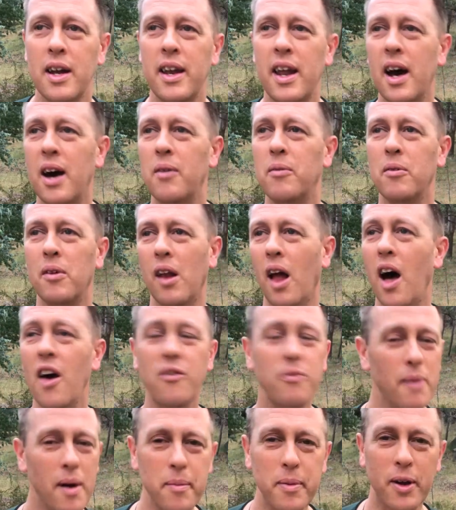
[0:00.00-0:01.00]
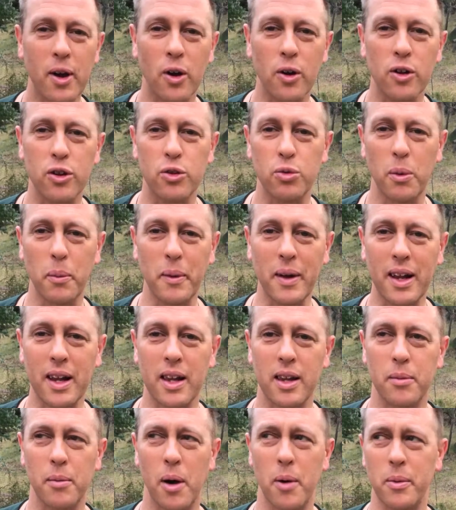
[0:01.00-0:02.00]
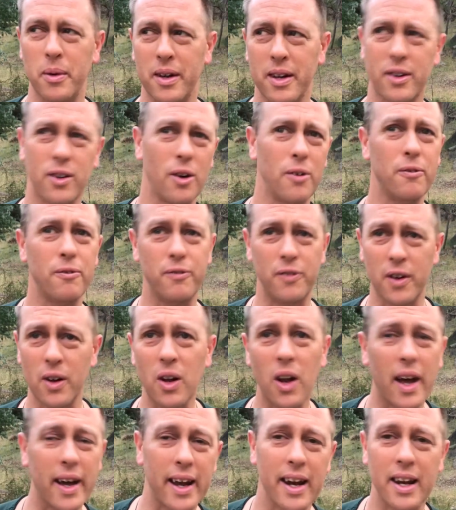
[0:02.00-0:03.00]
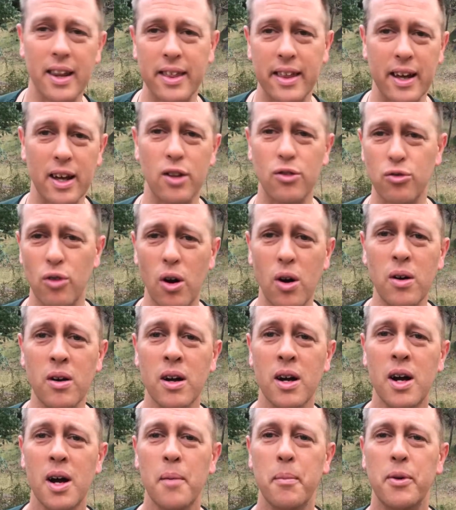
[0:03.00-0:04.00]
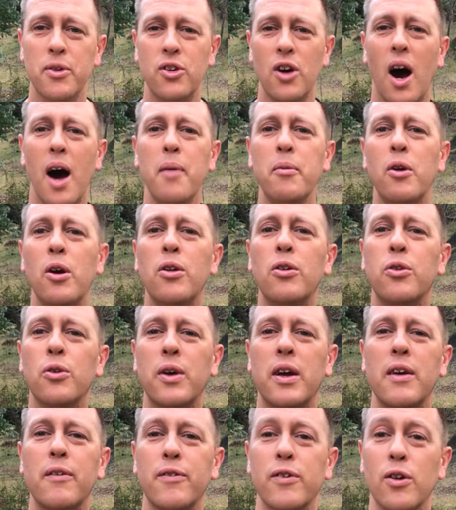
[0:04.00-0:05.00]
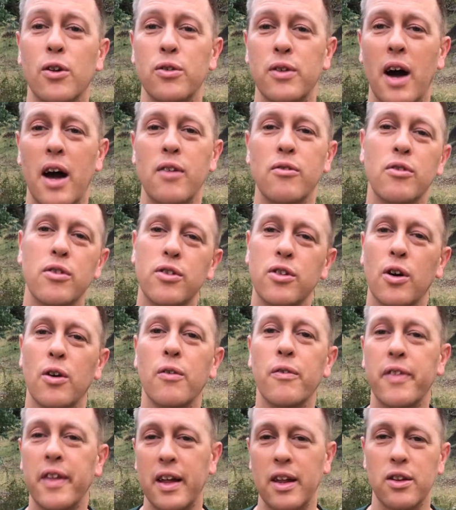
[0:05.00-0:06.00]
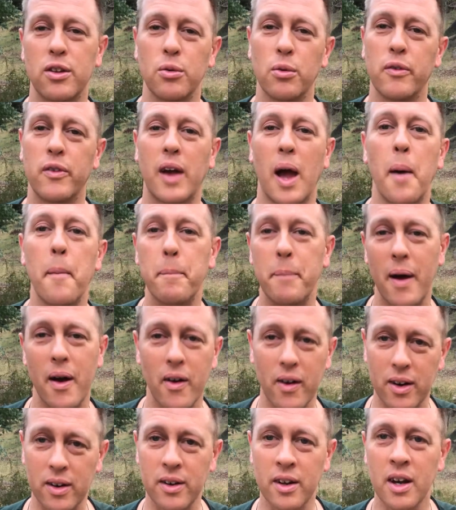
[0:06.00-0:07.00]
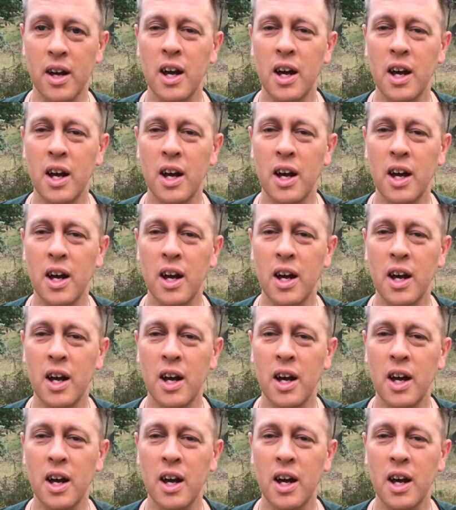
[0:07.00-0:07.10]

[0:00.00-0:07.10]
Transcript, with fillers: Now, life may be going swimmingly at the moment. You don't feel like anything is wrong, but thyme goes looking for those unresolved things that we've kept buried.